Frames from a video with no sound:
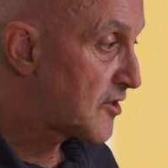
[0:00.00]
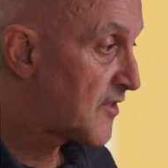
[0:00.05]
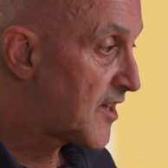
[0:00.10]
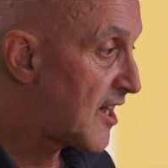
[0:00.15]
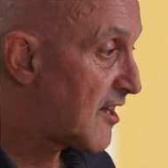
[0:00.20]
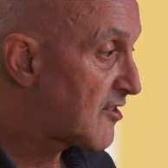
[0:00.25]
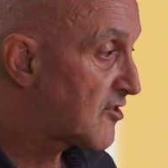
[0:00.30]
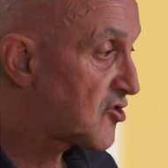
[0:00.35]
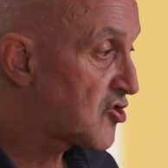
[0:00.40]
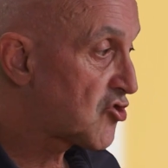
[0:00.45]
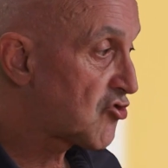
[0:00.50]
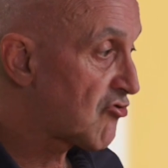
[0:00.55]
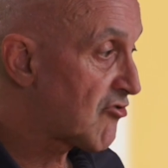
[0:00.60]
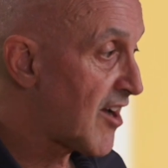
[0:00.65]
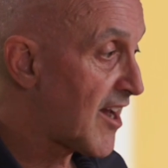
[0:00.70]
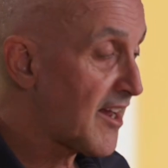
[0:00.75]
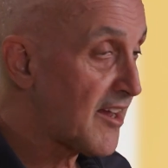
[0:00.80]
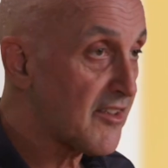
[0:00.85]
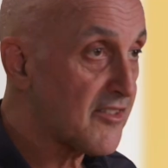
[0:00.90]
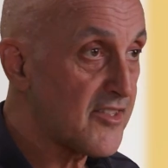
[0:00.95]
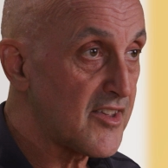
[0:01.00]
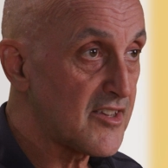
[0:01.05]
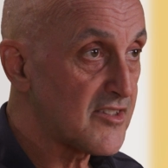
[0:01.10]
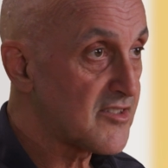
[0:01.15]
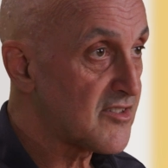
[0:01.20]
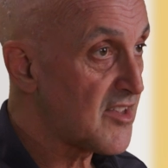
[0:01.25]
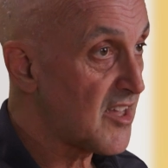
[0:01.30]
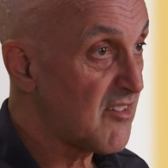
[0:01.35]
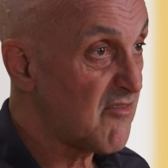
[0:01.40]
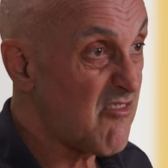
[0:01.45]
their strength is
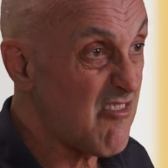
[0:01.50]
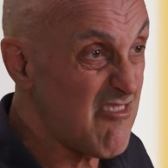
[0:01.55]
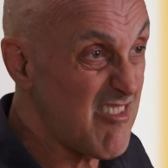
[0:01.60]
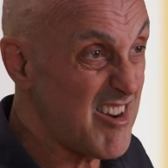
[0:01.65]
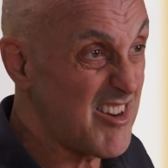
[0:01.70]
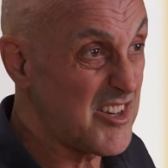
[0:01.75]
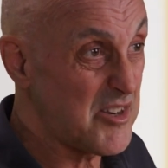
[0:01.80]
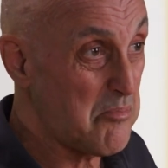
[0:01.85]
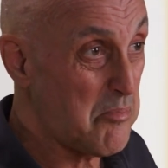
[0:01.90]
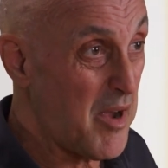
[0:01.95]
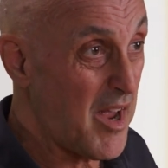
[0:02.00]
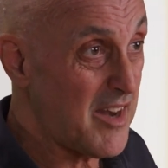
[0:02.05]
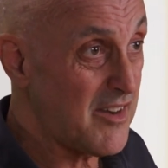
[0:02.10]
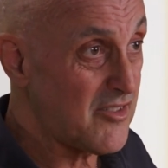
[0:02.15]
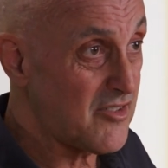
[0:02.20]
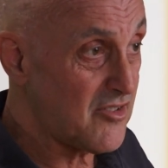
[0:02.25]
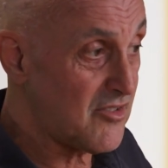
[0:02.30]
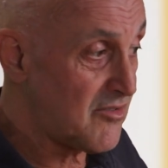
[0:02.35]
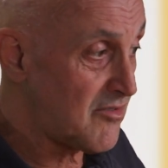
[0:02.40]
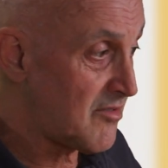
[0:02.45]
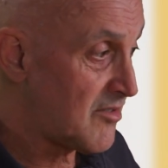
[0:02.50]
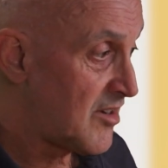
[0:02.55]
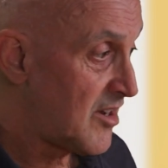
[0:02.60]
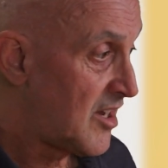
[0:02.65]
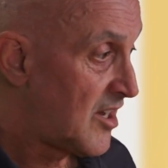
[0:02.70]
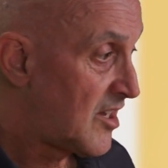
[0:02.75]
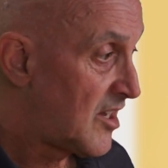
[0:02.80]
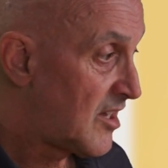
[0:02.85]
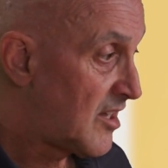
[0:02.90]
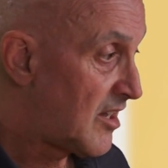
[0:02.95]
they're very independent.
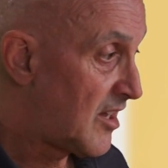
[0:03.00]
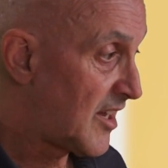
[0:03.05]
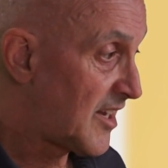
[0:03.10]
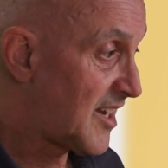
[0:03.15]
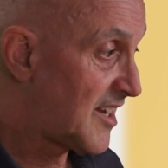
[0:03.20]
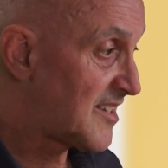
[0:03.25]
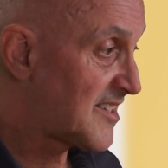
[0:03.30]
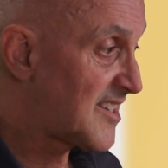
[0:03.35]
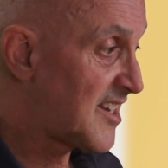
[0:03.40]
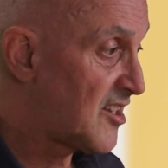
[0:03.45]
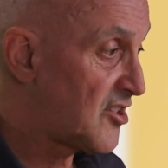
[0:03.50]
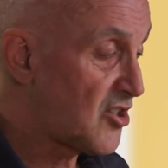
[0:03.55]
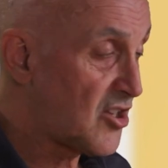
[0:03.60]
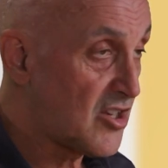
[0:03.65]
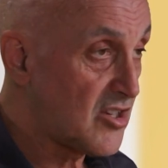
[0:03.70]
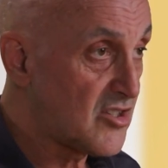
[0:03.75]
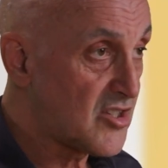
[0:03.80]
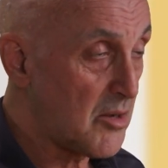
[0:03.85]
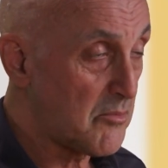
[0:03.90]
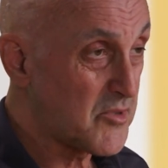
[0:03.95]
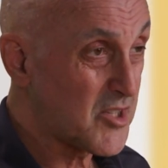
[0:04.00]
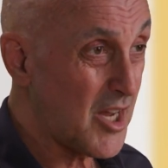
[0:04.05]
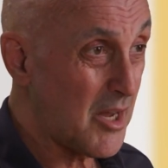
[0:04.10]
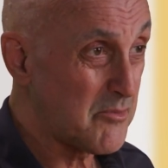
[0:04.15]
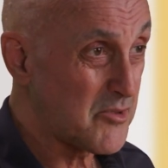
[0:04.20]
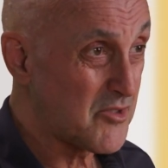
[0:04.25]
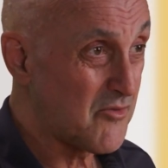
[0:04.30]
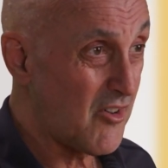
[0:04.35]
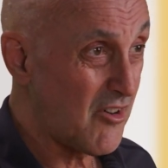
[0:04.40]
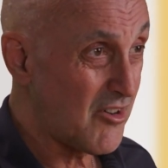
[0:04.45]
Like I said,
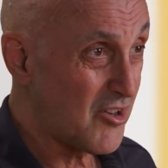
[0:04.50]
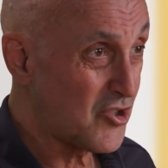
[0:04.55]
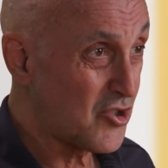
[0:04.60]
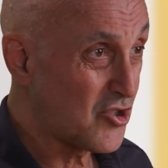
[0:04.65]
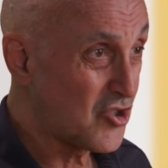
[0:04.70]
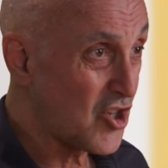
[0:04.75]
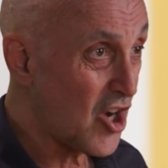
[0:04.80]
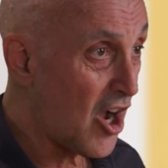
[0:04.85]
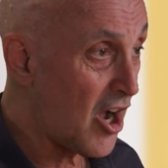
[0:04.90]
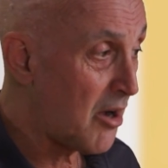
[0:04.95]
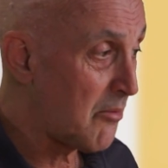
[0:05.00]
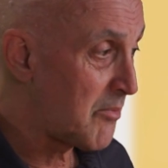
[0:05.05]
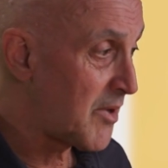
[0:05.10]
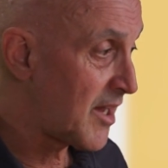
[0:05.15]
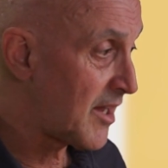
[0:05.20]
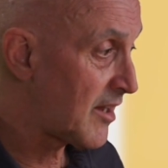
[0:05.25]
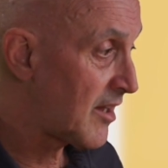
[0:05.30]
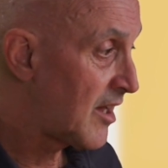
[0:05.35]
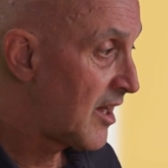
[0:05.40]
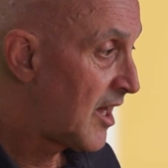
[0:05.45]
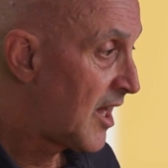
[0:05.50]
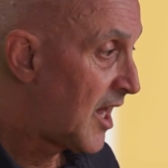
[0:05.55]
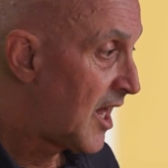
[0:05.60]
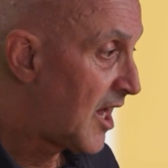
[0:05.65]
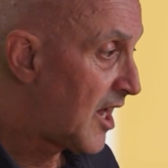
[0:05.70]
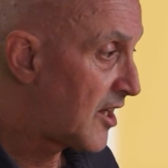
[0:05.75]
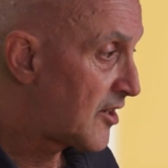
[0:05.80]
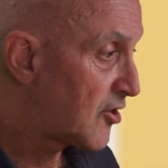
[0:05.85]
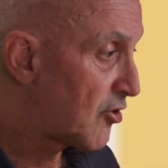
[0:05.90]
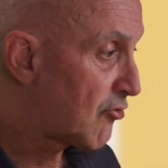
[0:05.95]
sometimes very charming
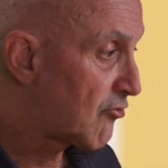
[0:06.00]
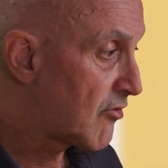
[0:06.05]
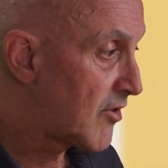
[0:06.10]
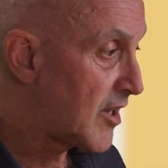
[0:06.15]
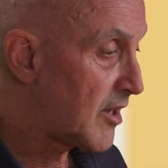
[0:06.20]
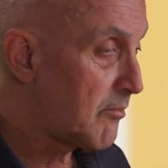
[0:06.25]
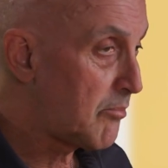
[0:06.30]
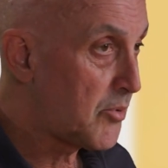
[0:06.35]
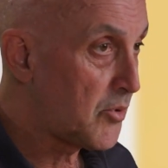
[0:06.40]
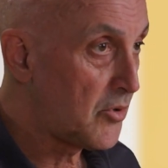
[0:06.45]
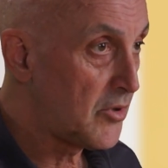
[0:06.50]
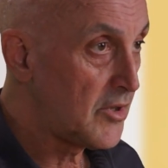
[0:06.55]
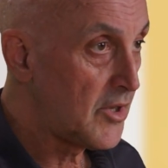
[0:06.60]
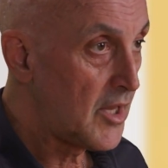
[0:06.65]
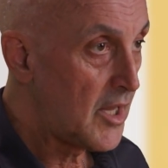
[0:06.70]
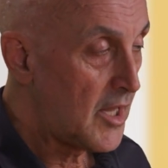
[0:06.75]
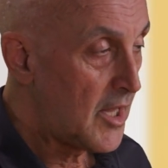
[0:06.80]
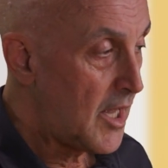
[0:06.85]
and agreeable.